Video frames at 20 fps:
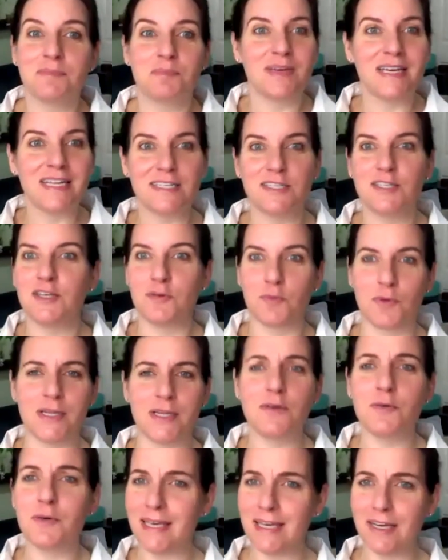mean to you when
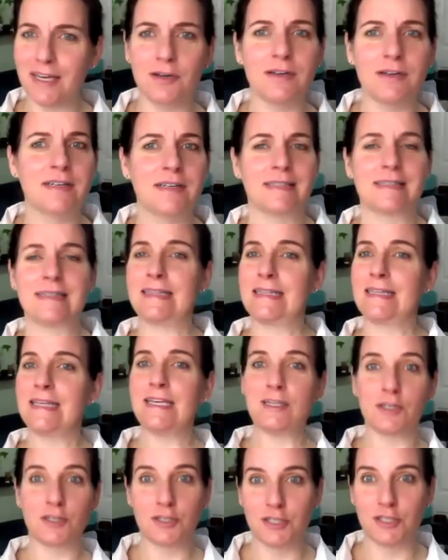you hear
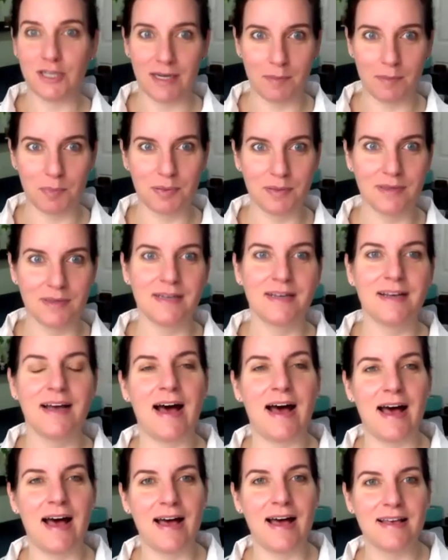leadership?
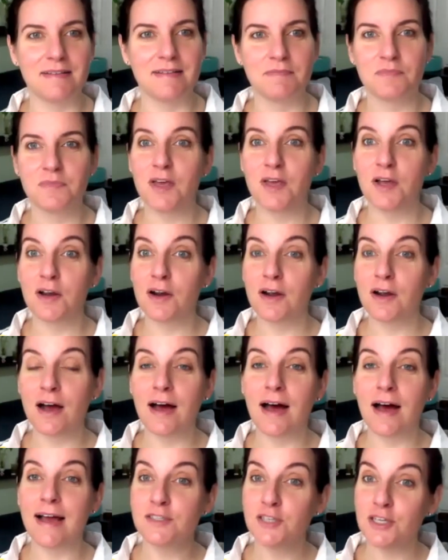I
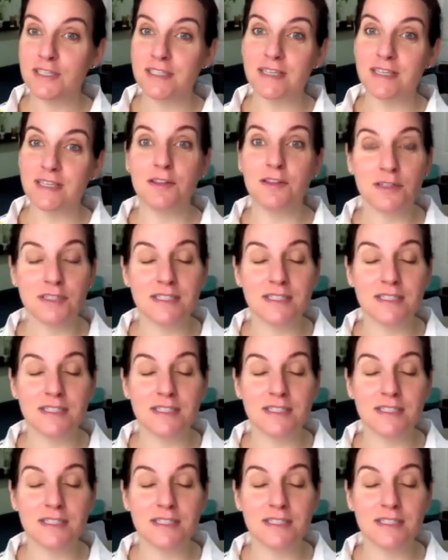looked